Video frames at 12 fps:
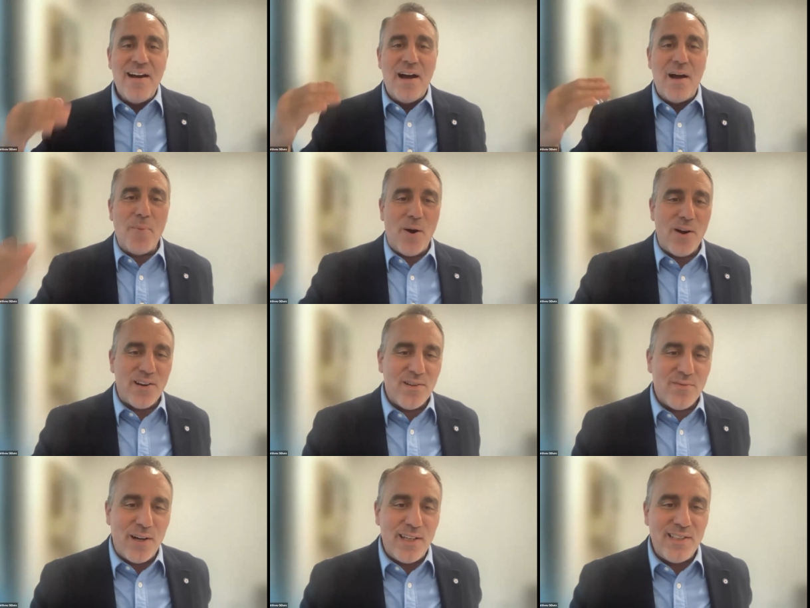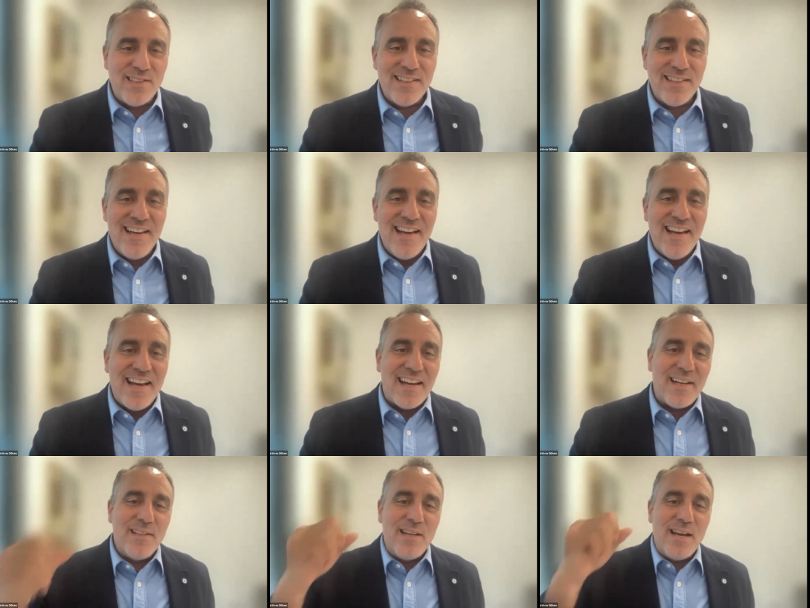I bought a device
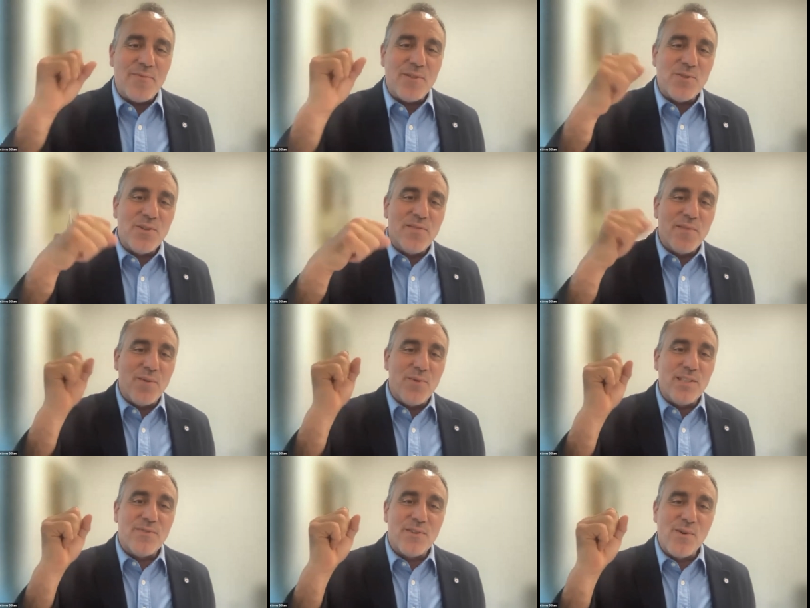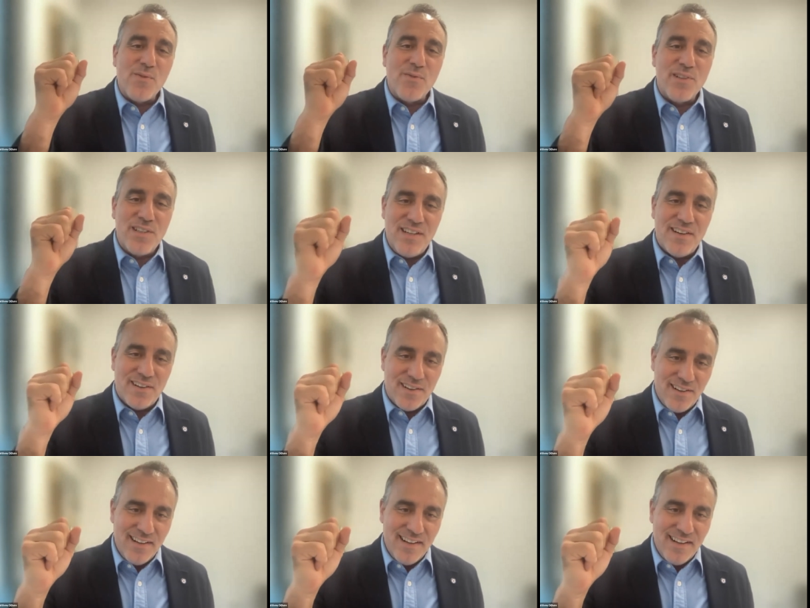and I didn't have to treat my wrist for over a year.